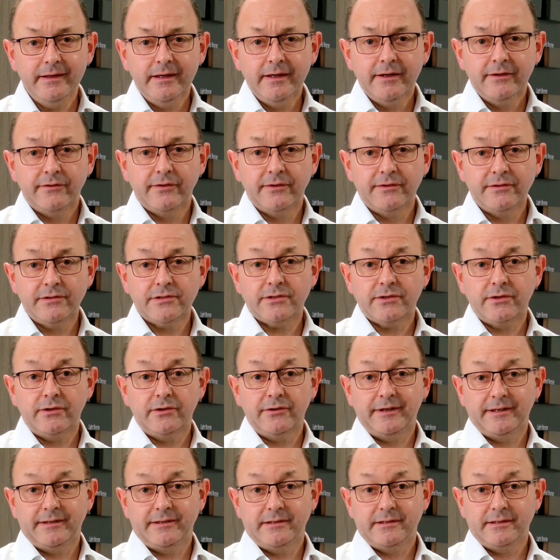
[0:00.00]
to ensure
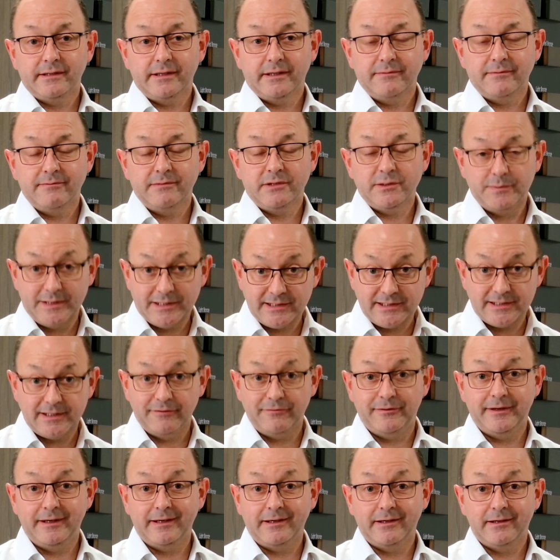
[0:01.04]
that
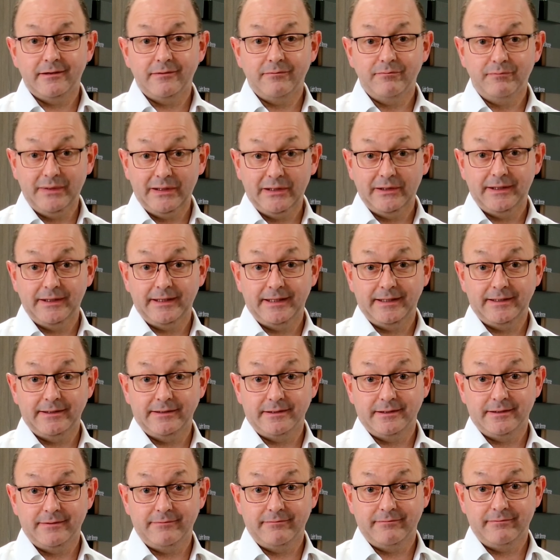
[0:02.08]
specific buildings'
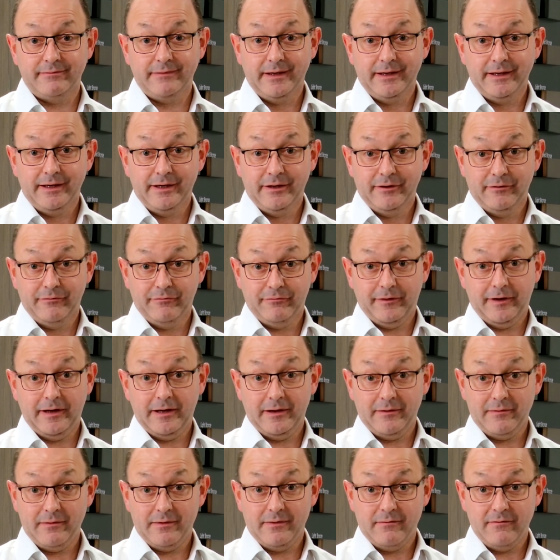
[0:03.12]
fire
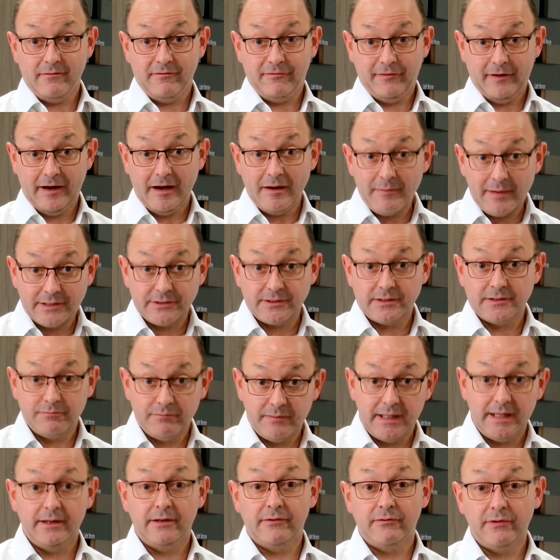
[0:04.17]
measures
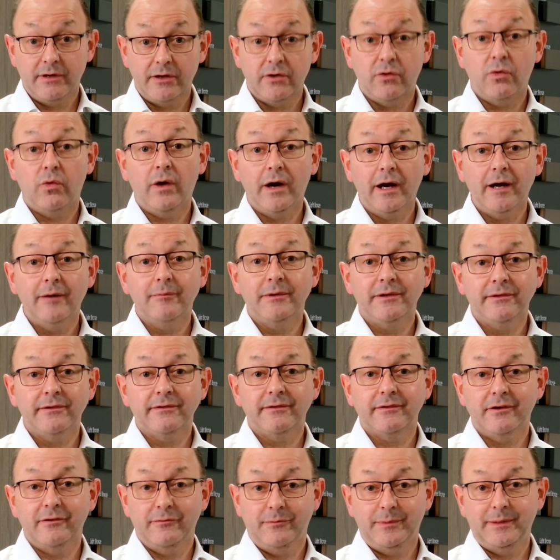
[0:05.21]
meet the requirements
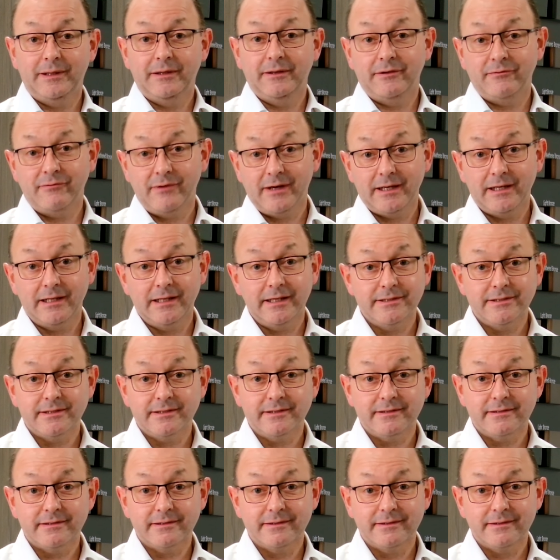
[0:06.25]
of building regulations.